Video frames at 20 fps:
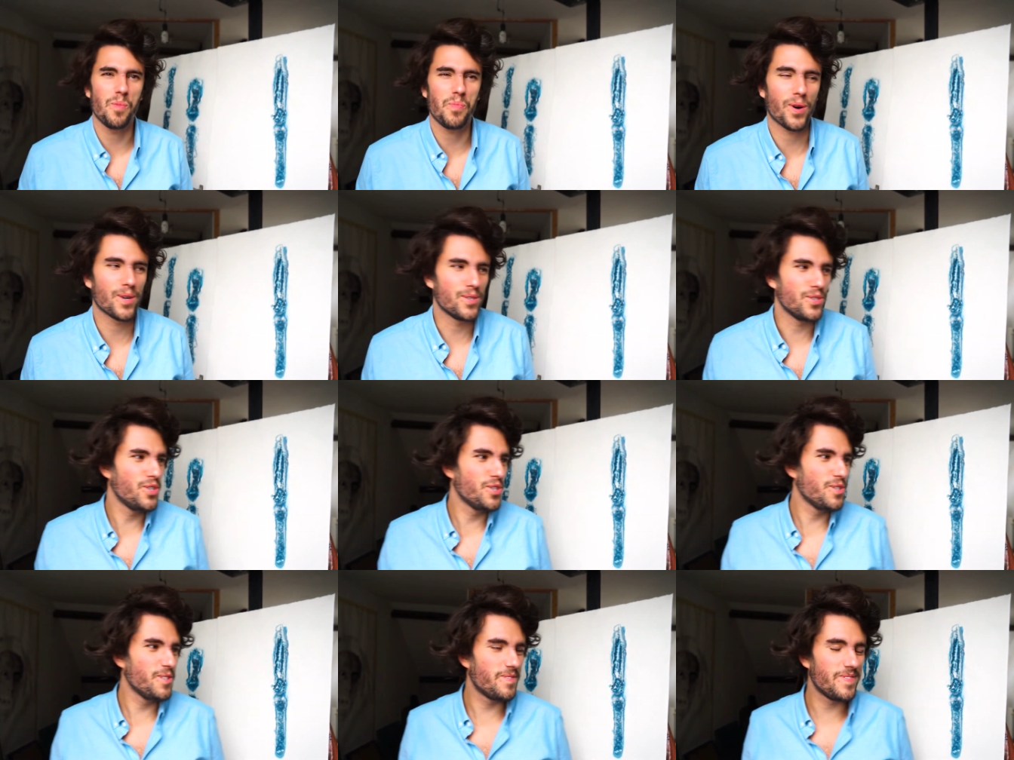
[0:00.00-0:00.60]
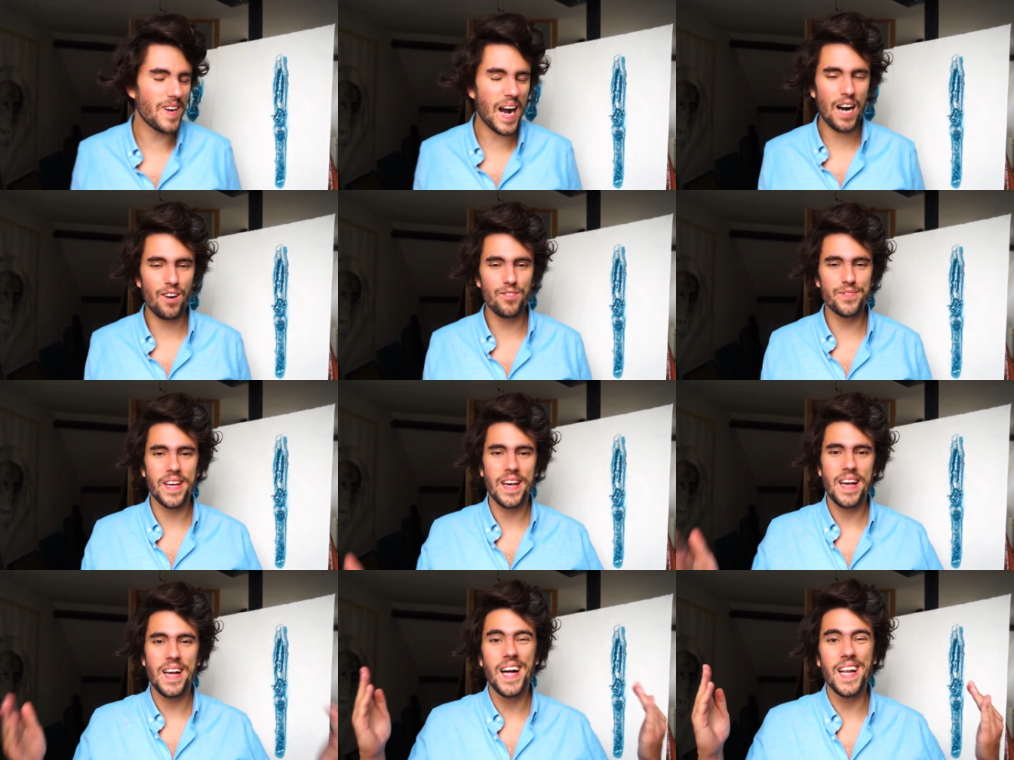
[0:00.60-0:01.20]
our newfound
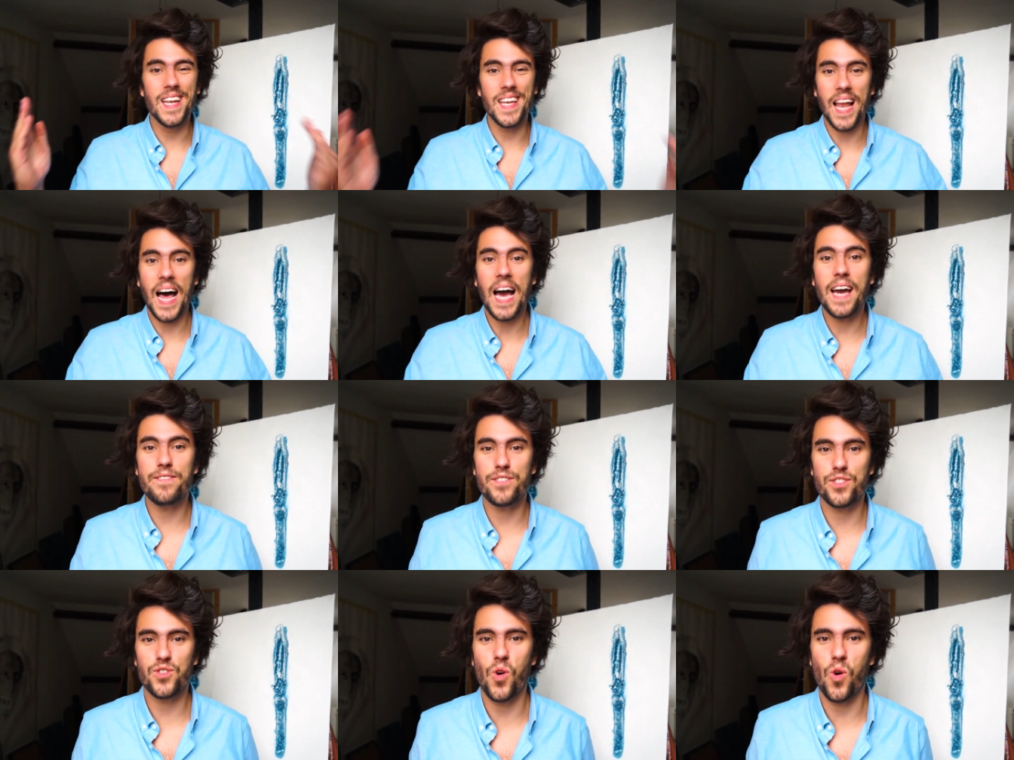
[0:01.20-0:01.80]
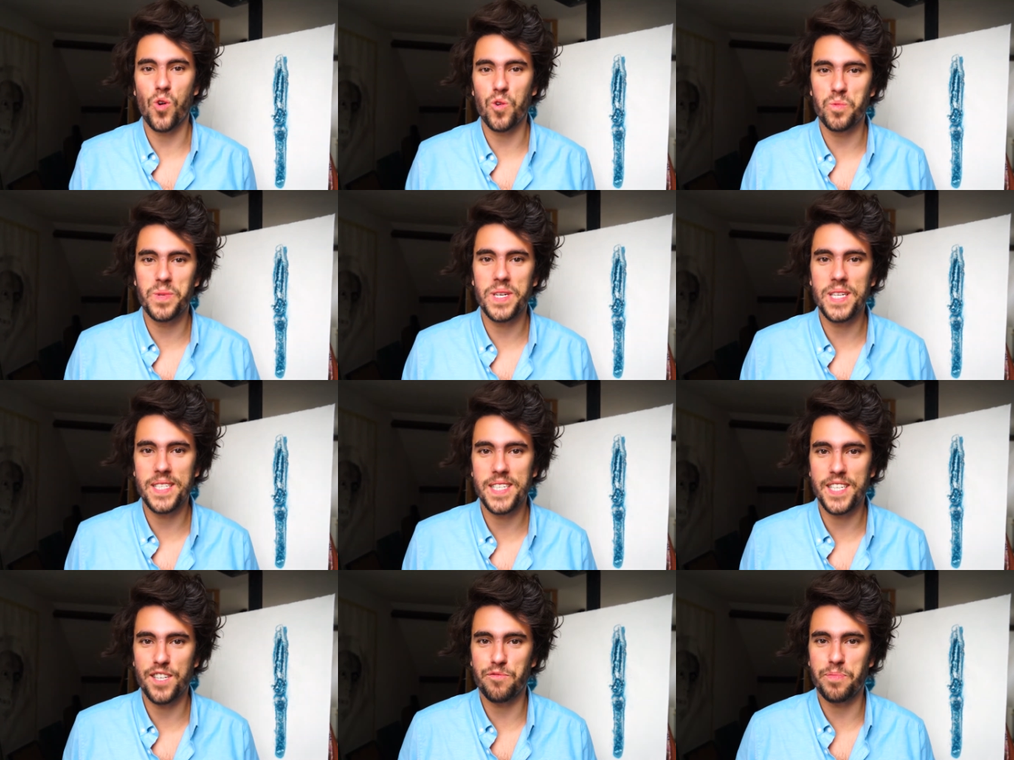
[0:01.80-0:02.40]
life's goal
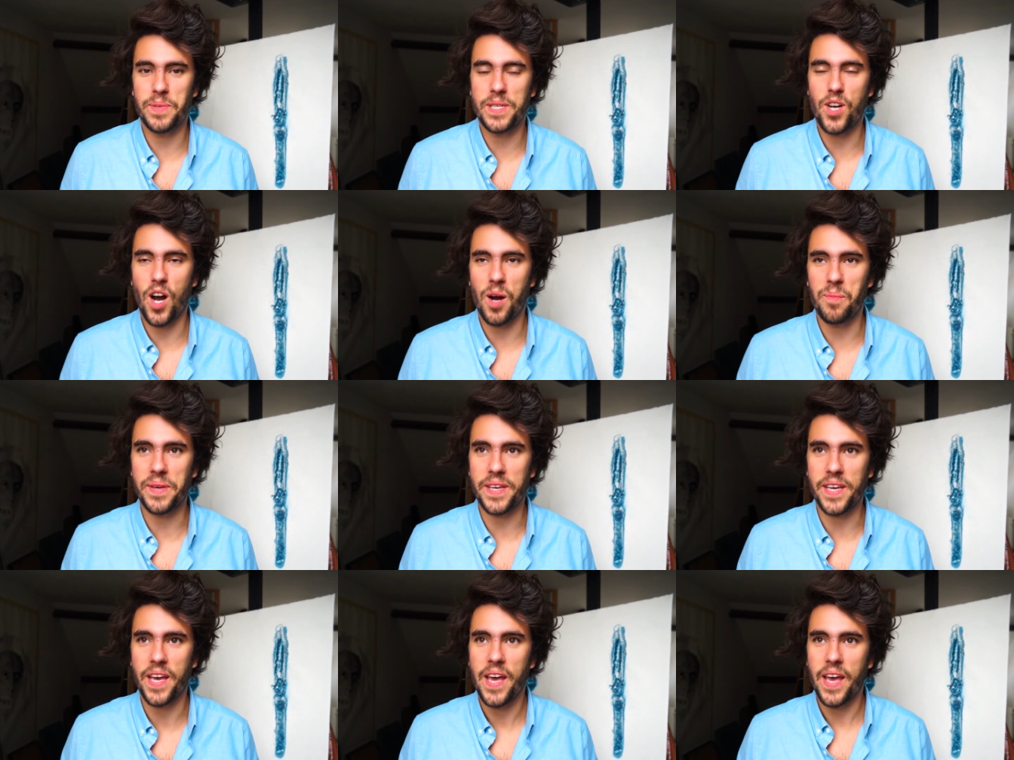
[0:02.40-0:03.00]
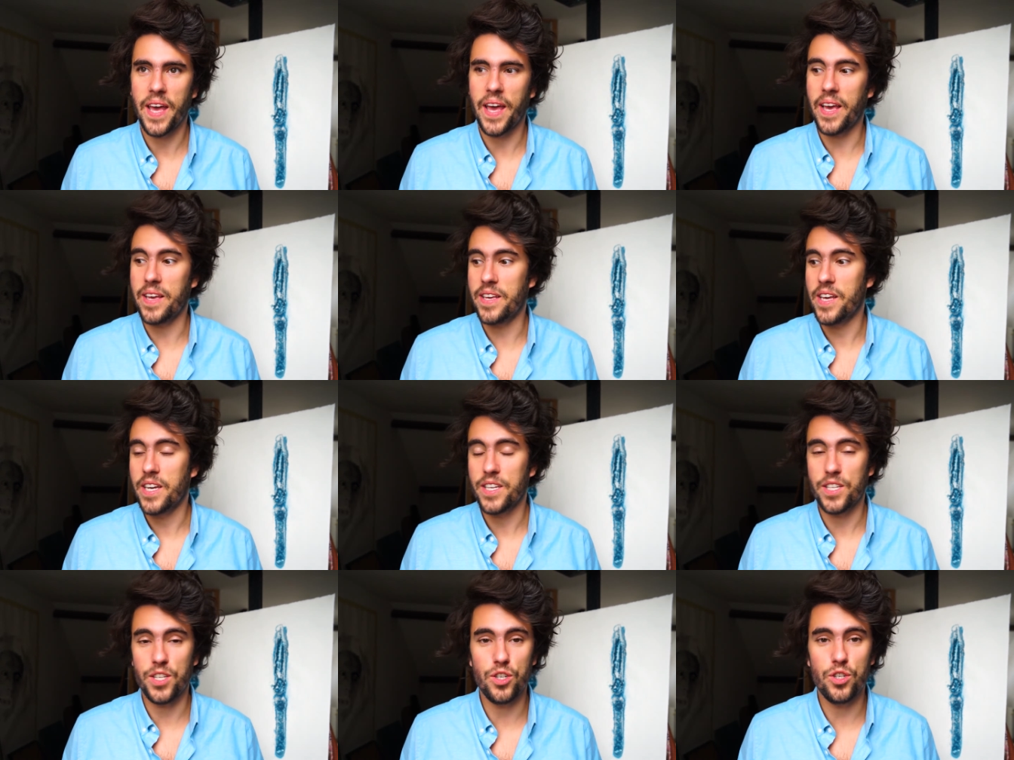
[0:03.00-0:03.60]
really of becoming a
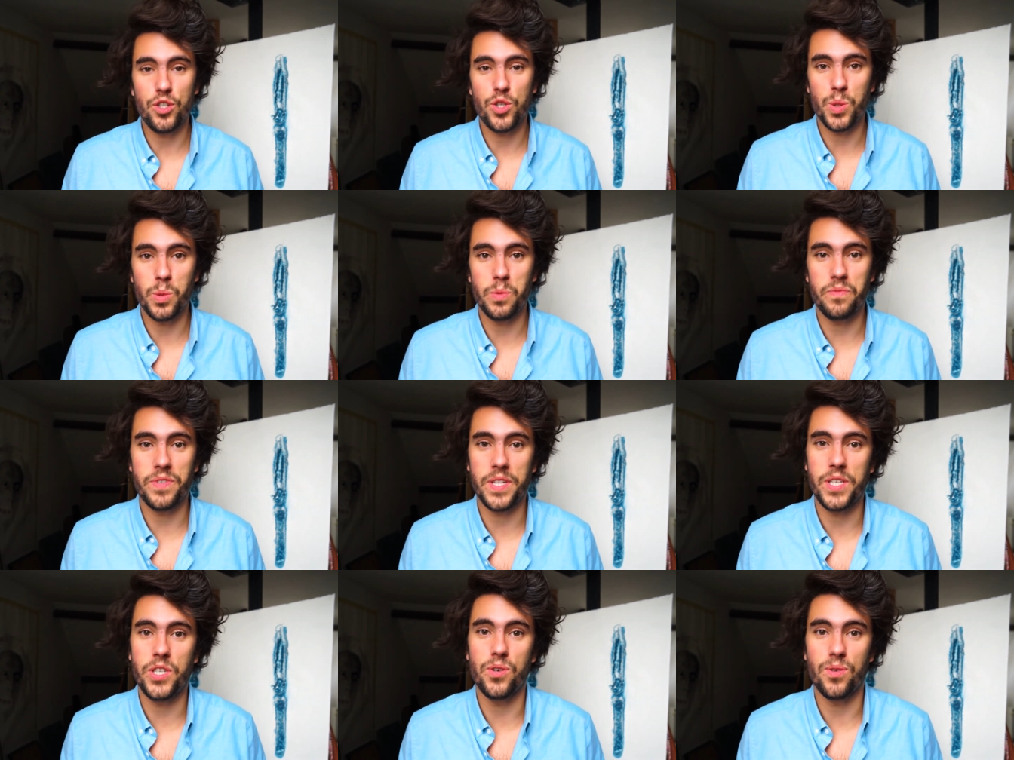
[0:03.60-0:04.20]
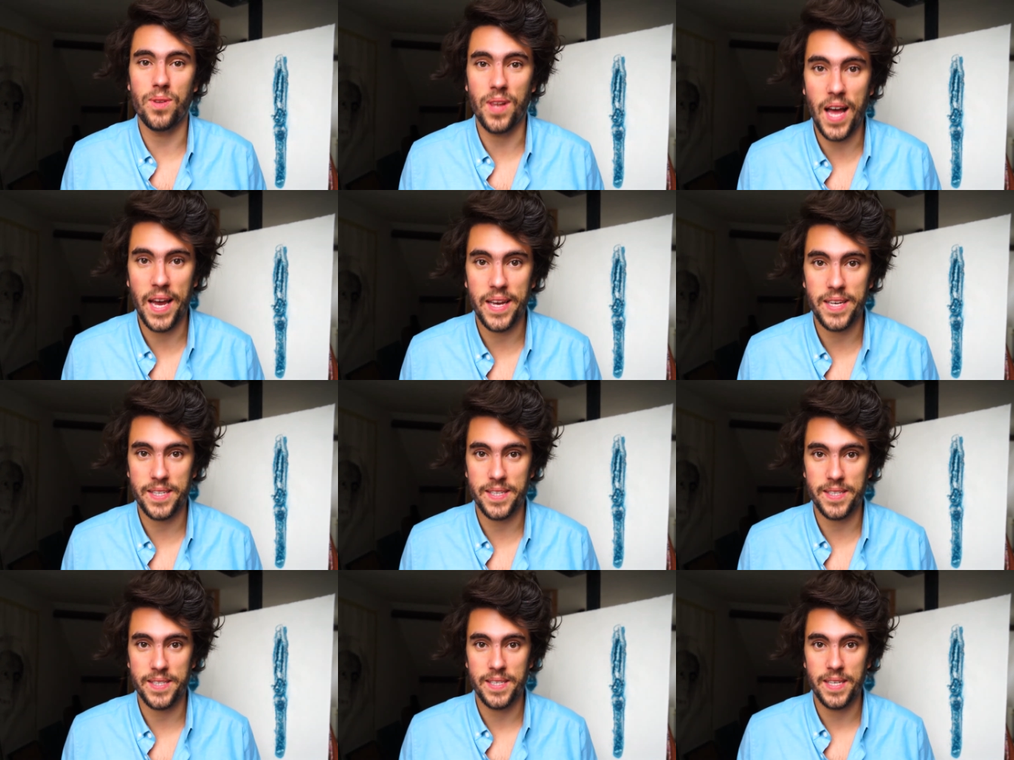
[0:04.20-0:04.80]
YouTube video liker.